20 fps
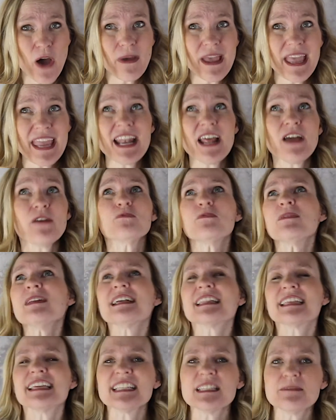in a
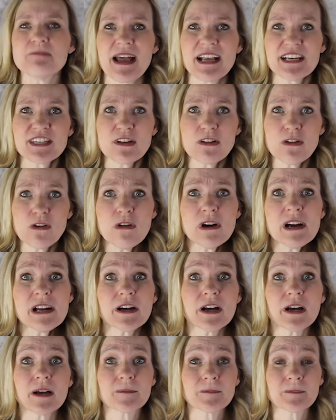really special
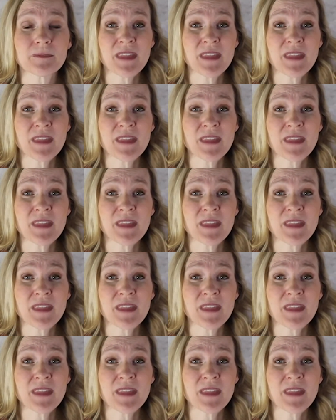order.